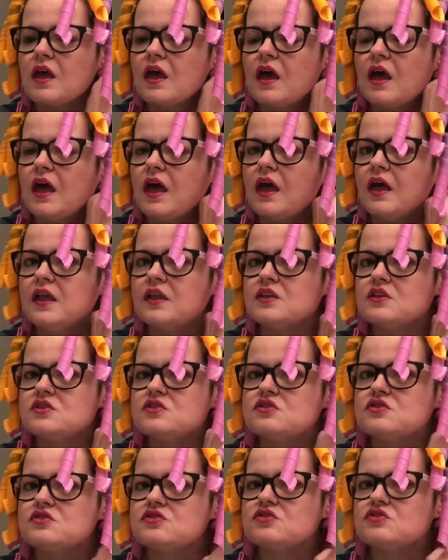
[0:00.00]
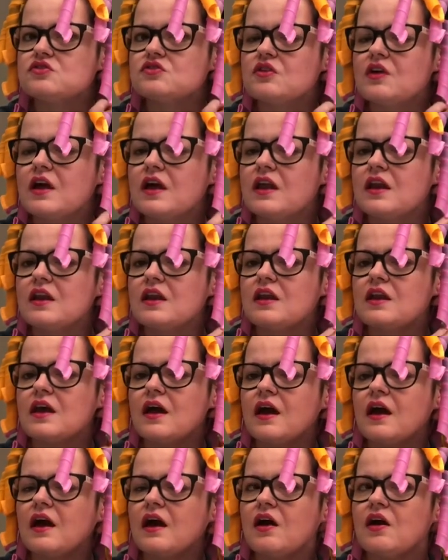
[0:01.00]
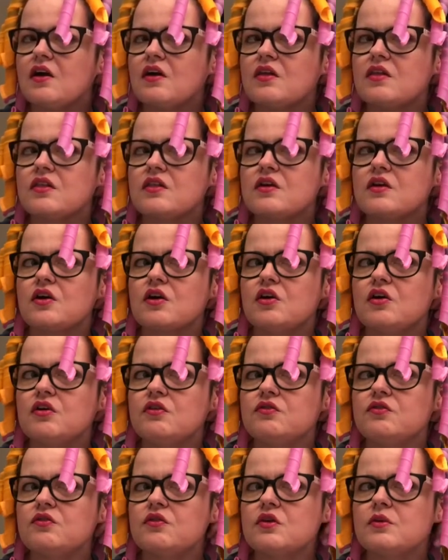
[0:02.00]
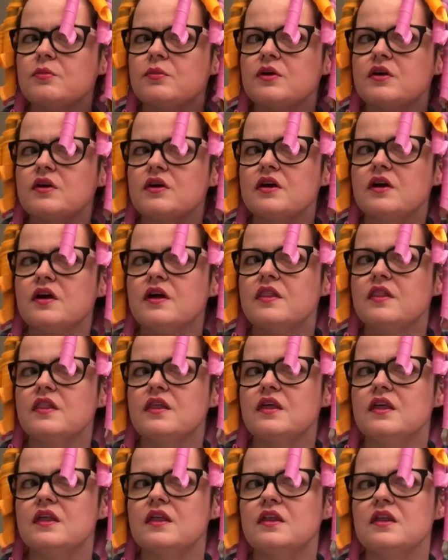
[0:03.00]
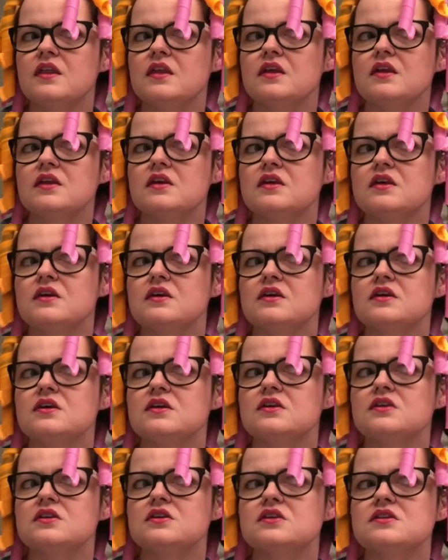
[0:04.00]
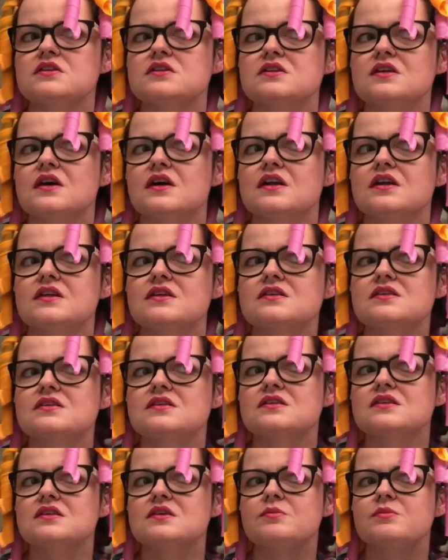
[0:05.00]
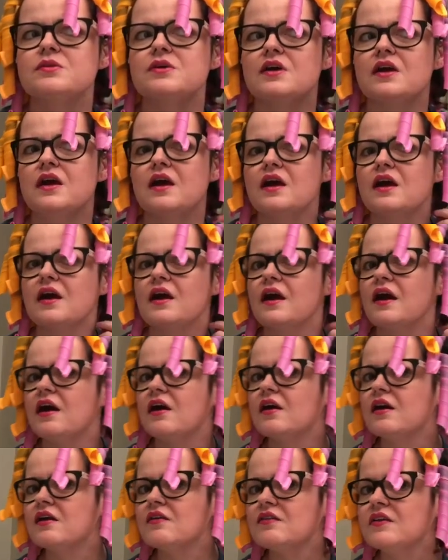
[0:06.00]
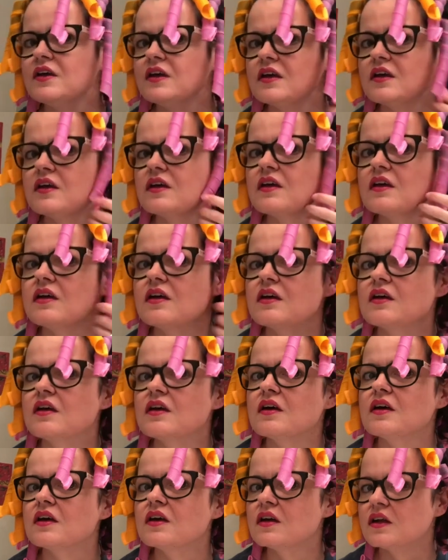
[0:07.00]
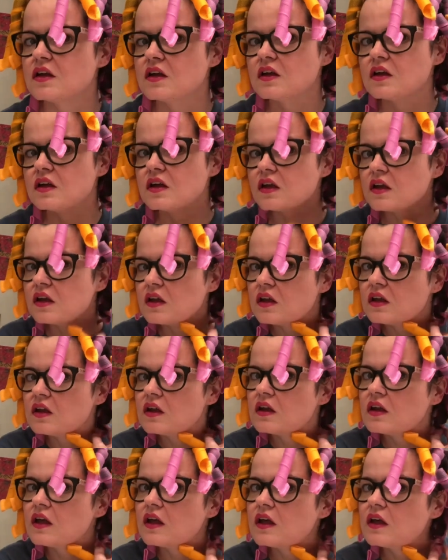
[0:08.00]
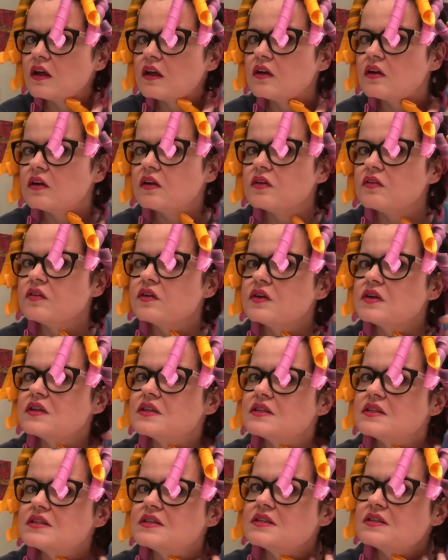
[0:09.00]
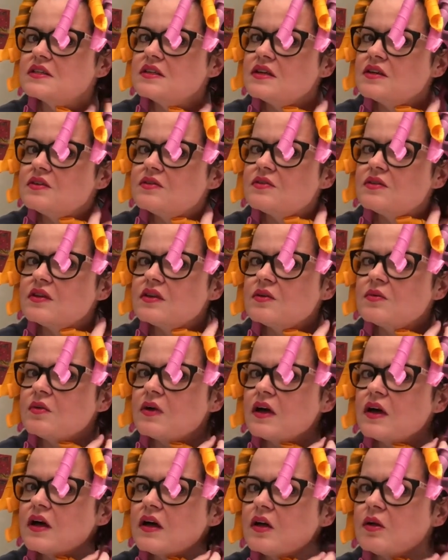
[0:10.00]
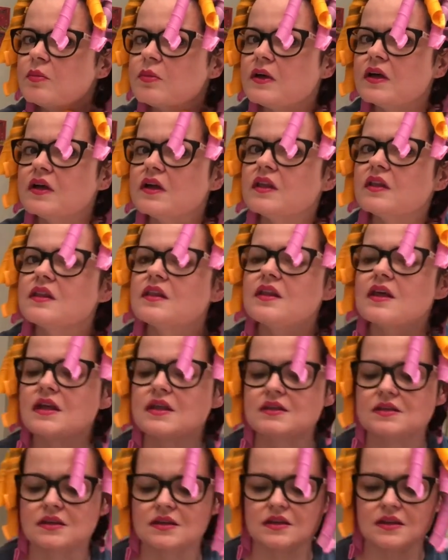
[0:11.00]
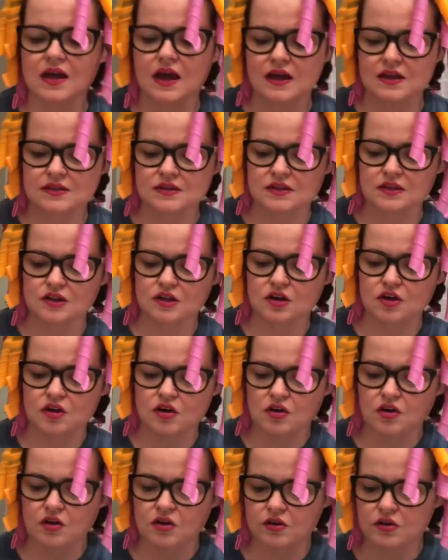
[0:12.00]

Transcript: and straighten out the curl former, and then just kind of slip your hair out of it. And I don't know if you can see really well, but that's a nice little curl.